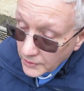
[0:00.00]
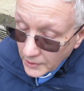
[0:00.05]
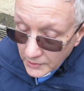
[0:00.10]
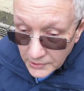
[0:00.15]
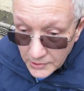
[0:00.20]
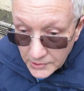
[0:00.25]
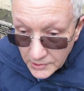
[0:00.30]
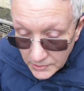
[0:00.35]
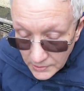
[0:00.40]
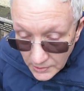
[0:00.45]

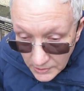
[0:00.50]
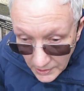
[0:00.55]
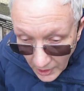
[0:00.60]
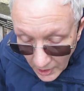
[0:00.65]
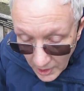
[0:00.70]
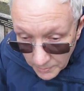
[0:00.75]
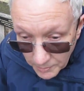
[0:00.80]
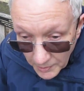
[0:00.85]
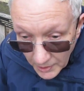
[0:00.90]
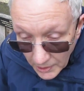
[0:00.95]
the,
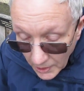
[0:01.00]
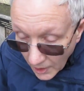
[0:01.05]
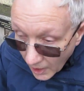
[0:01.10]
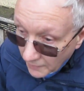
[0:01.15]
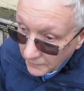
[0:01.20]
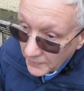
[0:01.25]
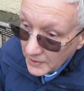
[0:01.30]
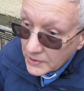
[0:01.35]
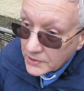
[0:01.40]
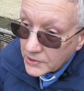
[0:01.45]
thy
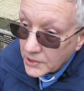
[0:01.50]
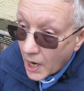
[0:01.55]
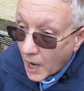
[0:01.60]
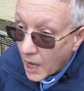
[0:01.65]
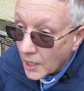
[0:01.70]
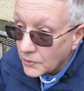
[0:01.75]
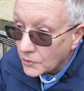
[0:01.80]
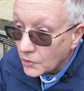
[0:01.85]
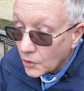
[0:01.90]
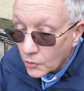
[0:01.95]
beloved
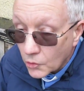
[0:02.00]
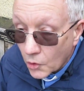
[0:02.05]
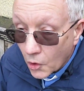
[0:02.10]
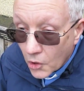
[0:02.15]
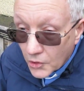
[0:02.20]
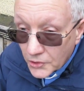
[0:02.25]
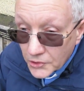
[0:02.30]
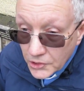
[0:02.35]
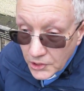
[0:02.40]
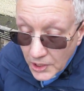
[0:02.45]
Son, the
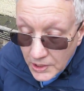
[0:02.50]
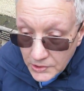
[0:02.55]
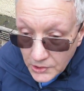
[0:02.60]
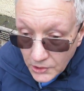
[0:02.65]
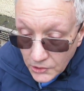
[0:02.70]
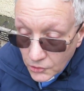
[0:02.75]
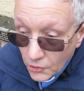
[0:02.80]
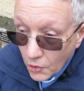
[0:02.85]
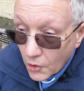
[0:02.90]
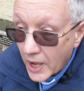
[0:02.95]
Lord
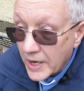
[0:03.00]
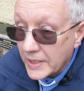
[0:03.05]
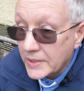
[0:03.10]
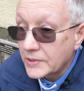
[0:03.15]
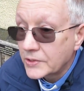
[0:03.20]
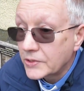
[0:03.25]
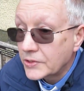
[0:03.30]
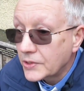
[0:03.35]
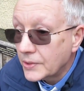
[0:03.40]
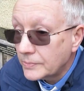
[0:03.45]
Jesus
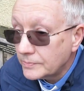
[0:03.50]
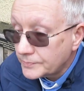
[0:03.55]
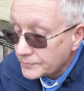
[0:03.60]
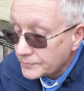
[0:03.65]
Christ,